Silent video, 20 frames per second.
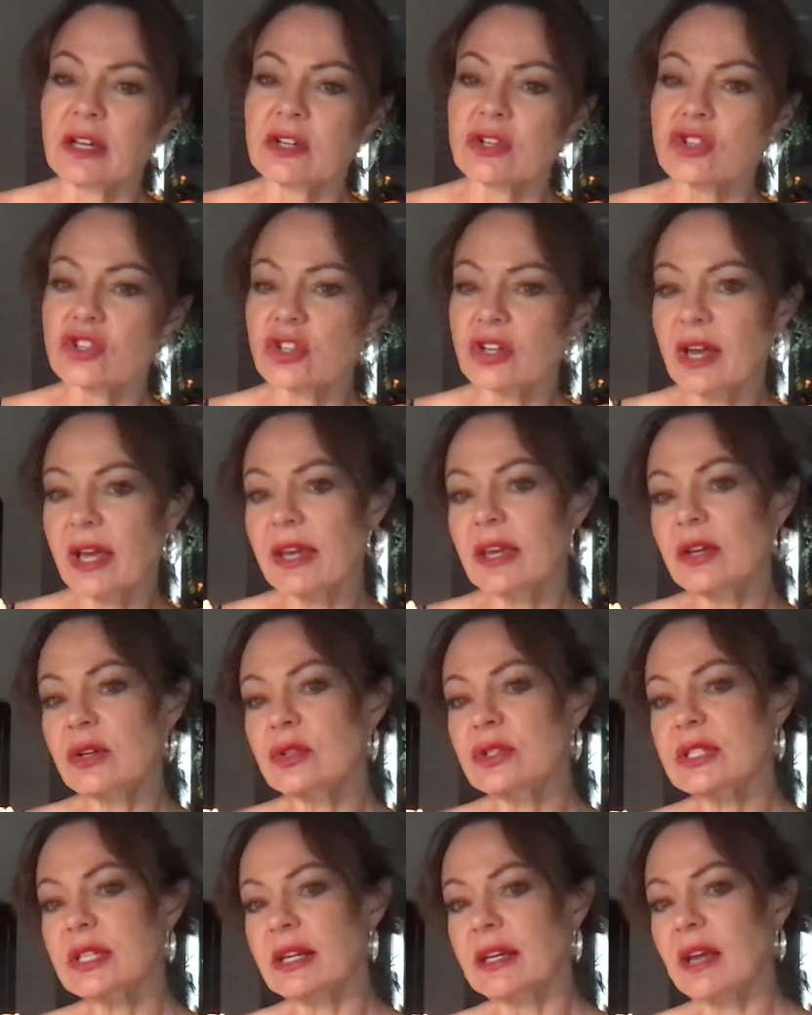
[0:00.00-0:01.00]
Should I
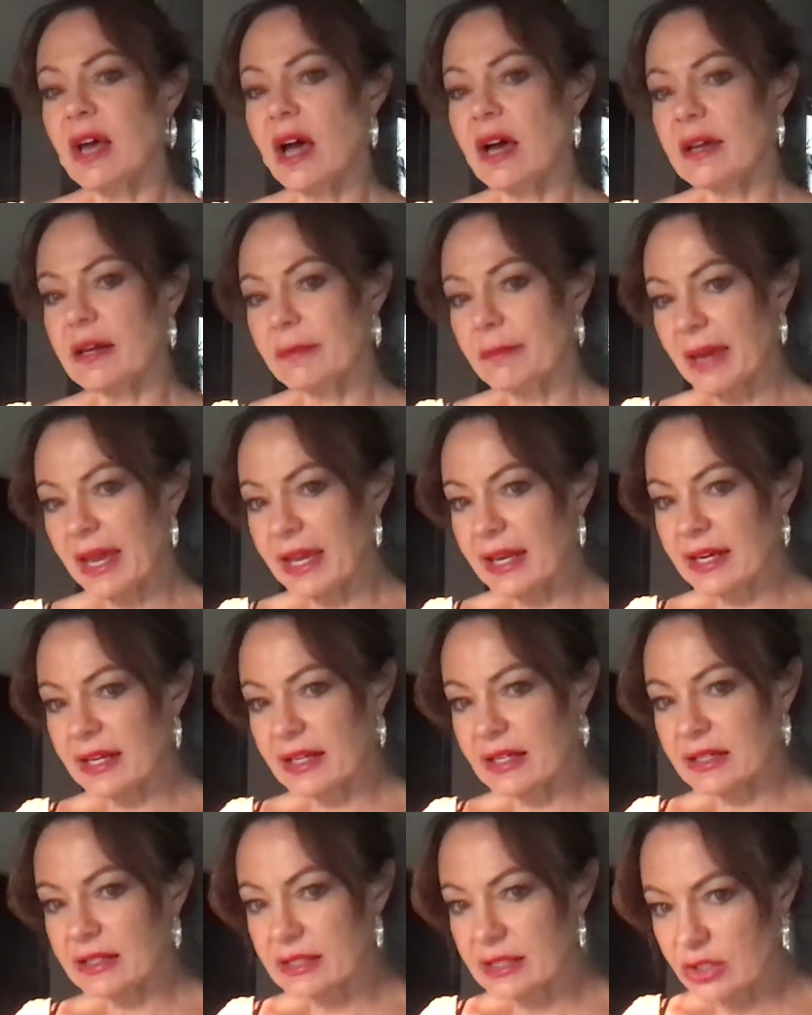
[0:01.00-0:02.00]
use an
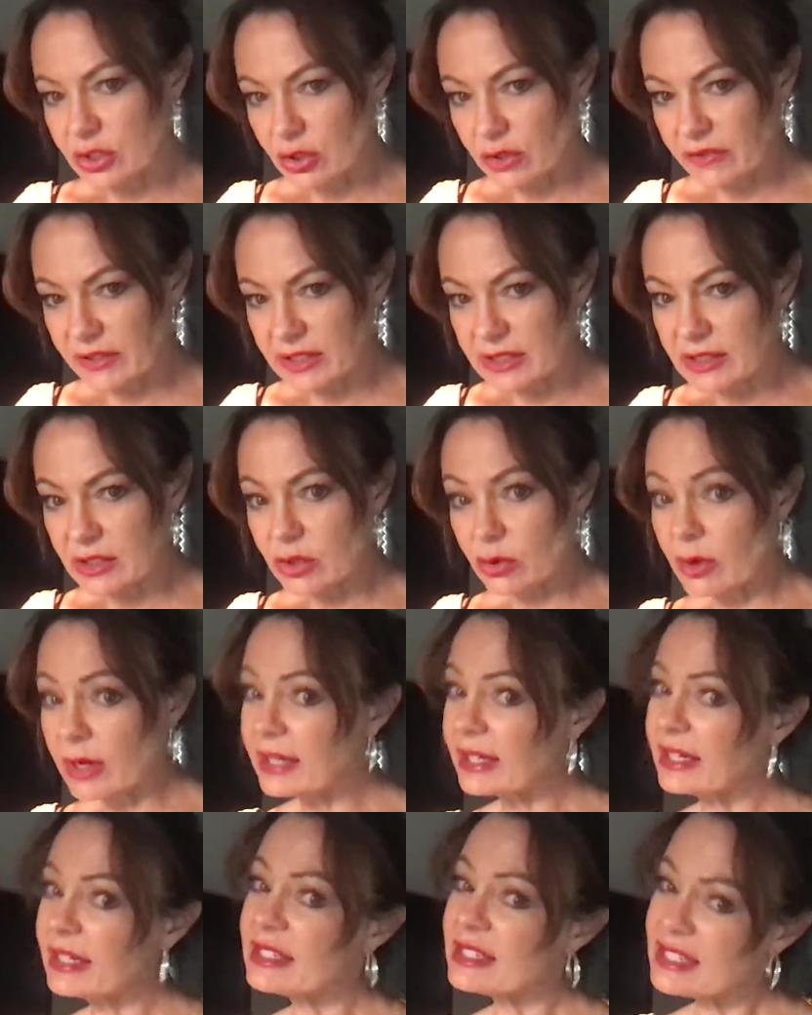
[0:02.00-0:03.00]
automated service? Do I
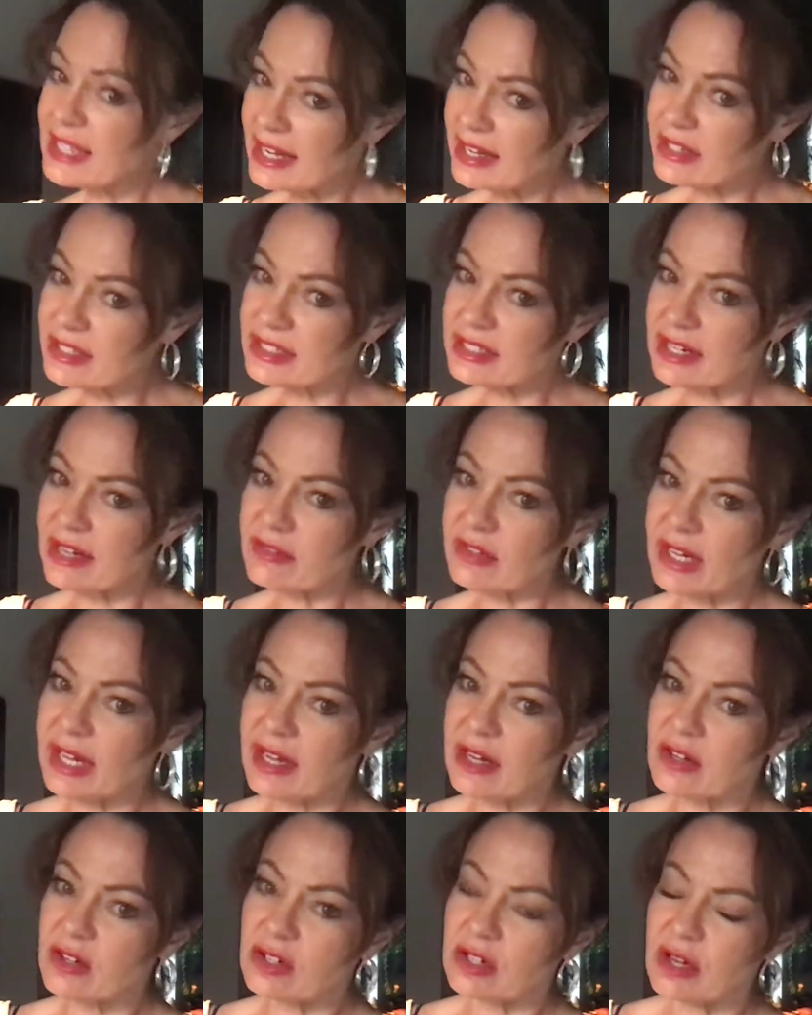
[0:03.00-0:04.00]
need Sales
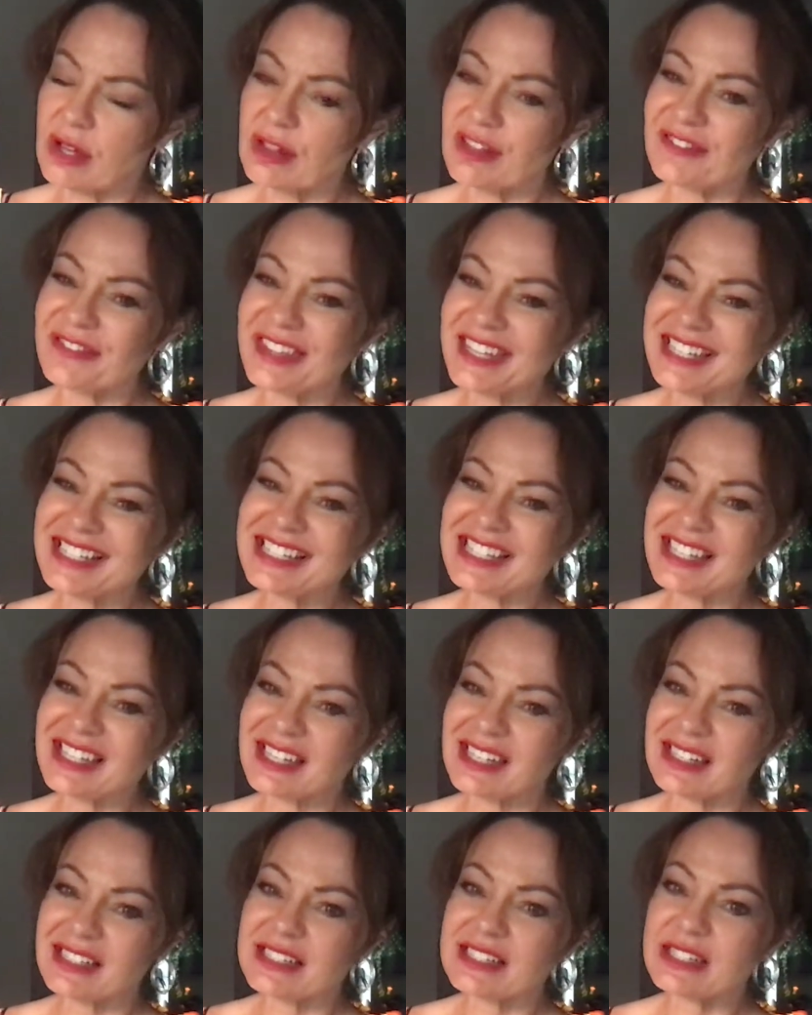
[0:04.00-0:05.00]
Navigator and all of these
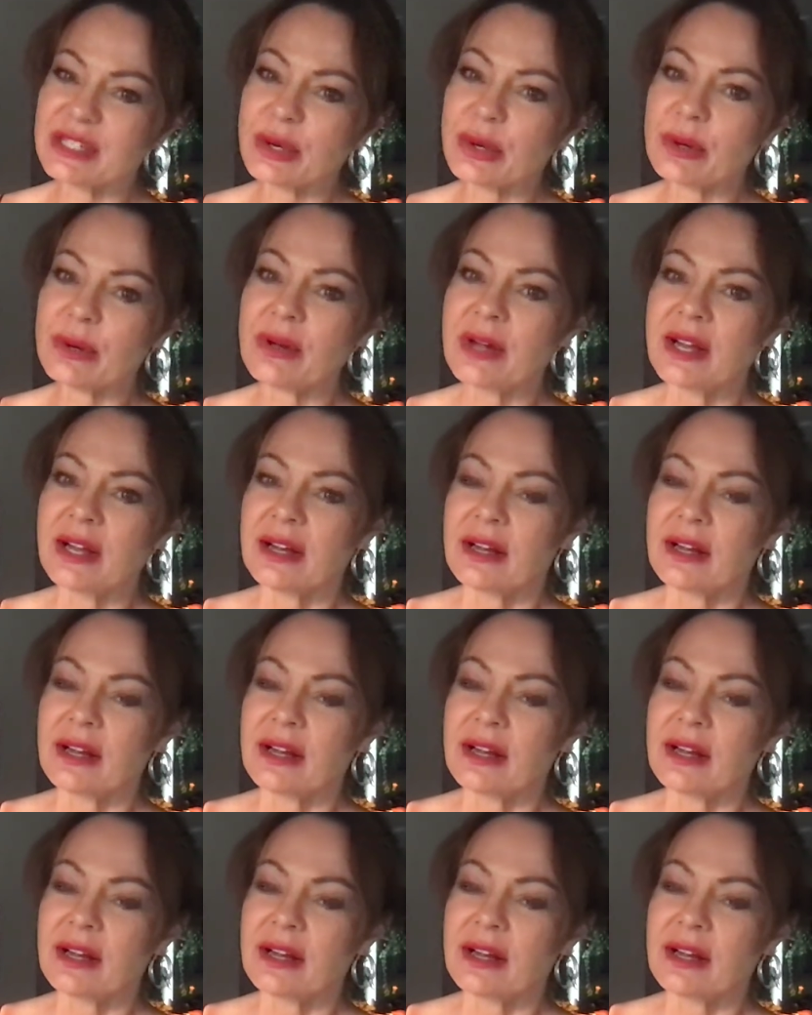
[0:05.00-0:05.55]
things? So